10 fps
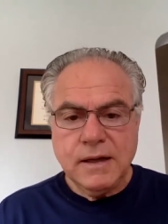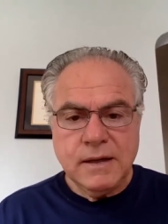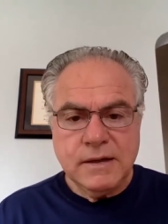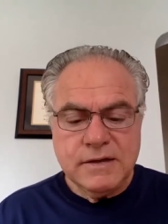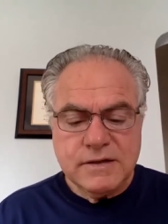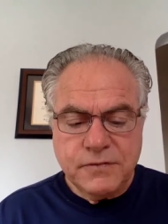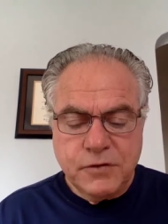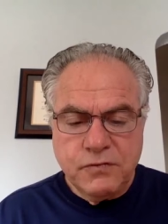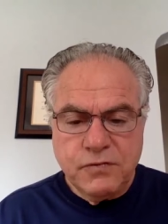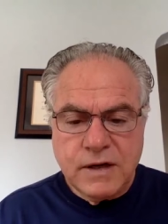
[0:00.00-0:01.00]
at least if
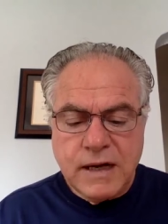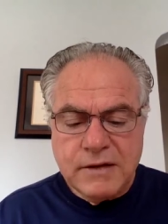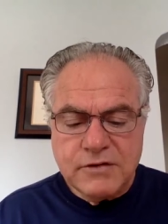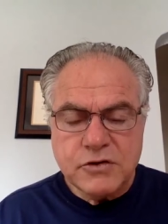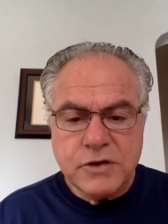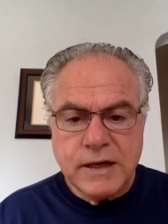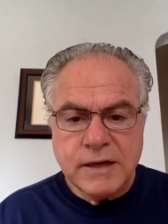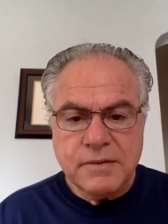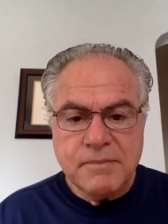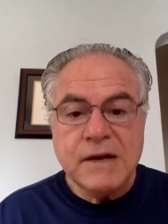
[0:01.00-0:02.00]
you concentrate
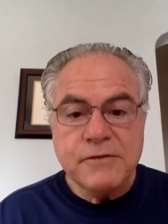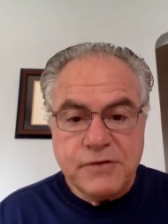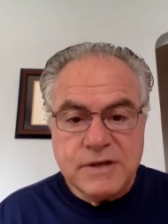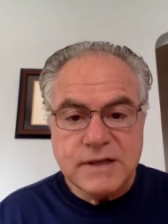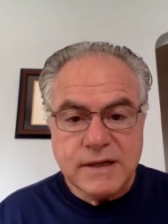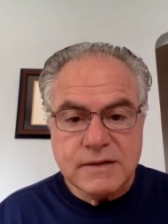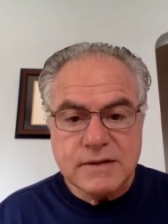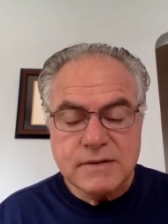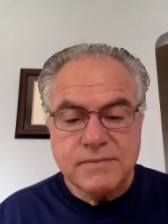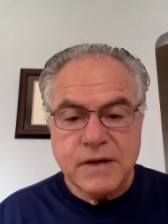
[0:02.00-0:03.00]
on the
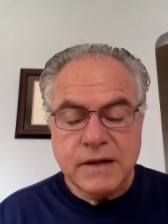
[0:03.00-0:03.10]
metaphysics,